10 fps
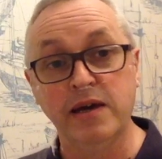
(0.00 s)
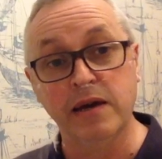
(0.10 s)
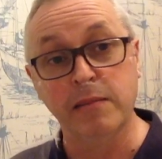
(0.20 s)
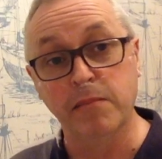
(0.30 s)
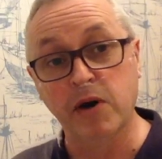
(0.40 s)

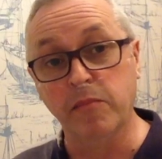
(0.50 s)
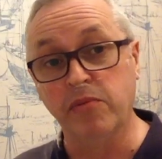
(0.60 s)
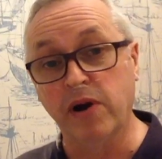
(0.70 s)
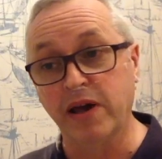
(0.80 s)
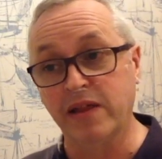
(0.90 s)
it might
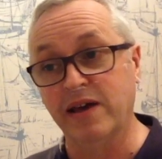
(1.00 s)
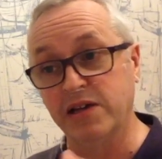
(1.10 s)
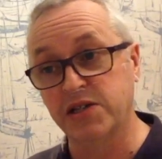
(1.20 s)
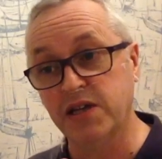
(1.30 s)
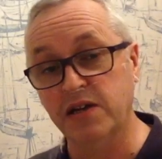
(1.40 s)
break that
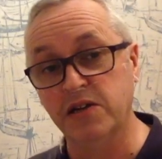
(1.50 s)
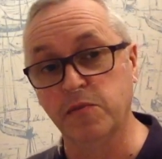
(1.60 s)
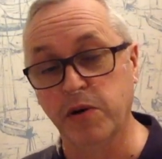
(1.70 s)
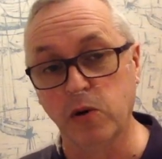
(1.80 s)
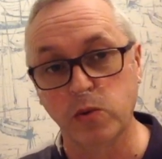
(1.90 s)
centre
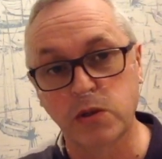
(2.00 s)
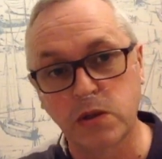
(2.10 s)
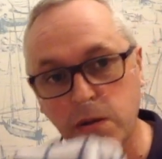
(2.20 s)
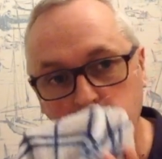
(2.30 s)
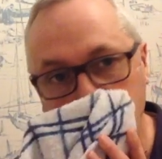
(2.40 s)
post.
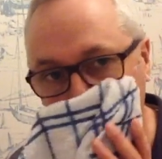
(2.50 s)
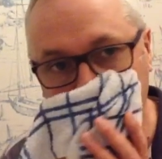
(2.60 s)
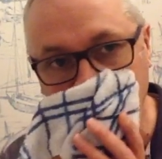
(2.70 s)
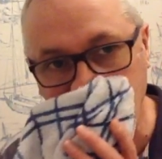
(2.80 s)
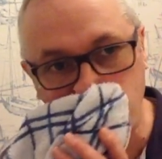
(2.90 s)

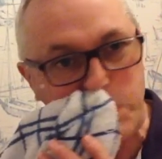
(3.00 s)
But